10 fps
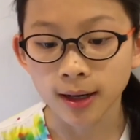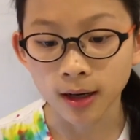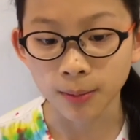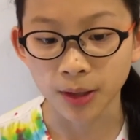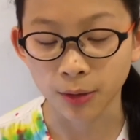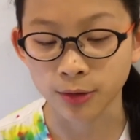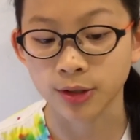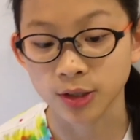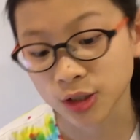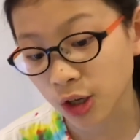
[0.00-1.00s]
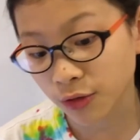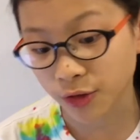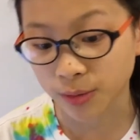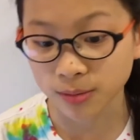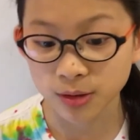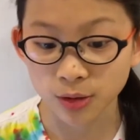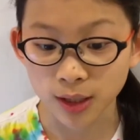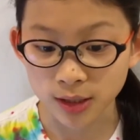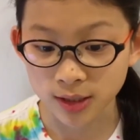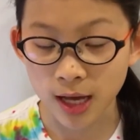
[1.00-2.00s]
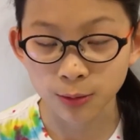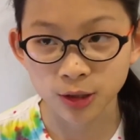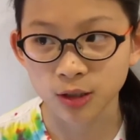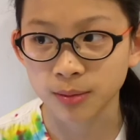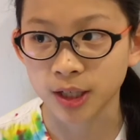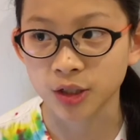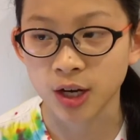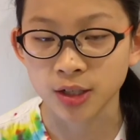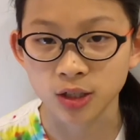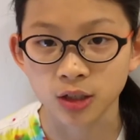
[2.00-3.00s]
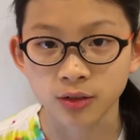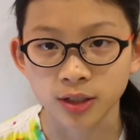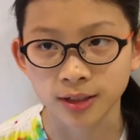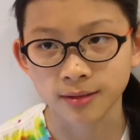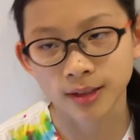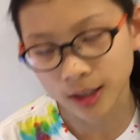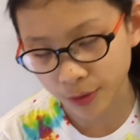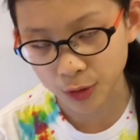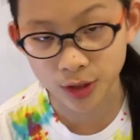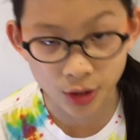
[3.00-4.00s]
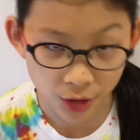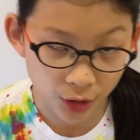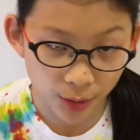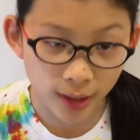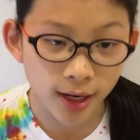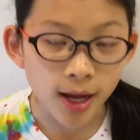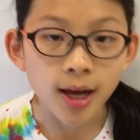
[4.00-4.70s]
and they were trying to solve them, so I sat with them and I tried to solve it, and of course I couldn't do it.